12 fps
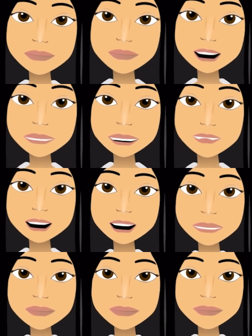A
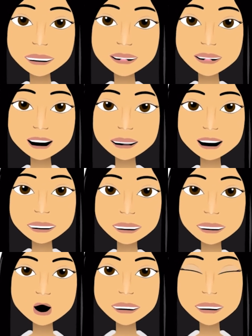suffix is a letter
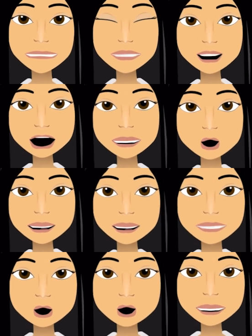added to the end of a
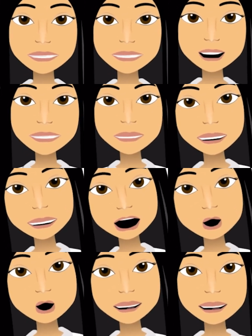word to create a
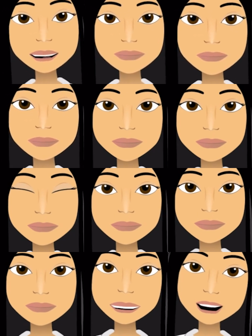new word.
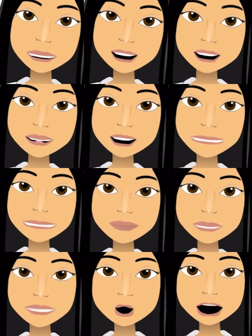In the headline,
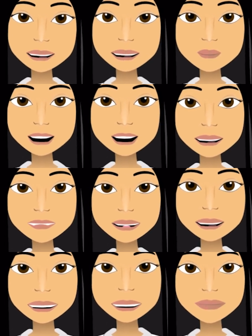the word
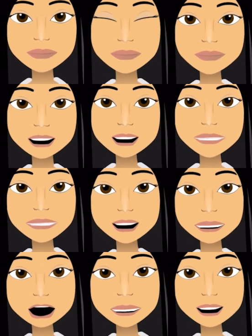butterfly ends in the
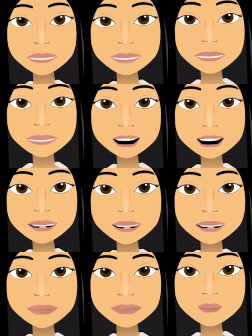consonant
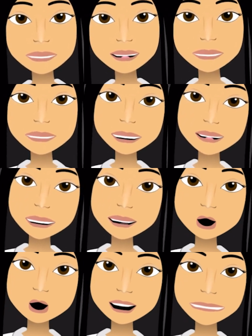L plus the letter
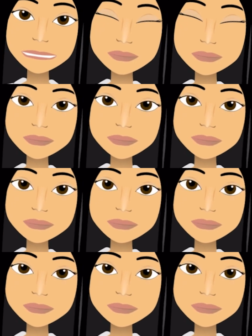Y.